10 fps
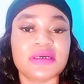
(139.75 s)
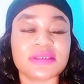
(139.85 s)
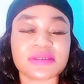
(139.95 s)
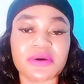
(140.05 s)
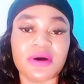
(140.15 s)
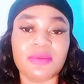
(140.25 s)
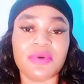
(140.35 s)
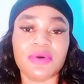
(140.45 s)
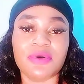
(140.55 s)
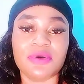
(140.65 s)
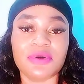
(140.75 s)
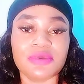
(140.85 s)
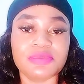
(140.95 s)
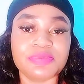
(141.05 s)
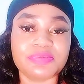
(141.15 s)
scrub
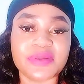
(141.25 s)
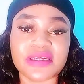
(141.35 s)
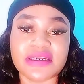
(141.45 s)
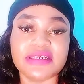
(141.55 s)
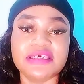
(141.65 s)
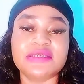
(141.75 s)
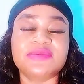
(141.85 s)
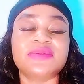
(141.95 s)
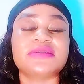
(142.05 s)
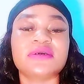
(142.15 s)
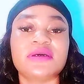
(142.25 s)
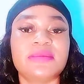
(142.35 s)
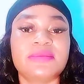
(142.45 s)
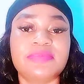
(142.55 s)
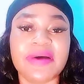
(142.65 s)
or pink lips
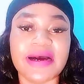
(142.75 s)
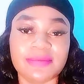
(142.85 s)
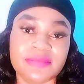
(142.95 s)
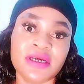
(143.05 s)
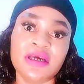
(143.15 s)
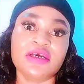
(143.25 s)
balm,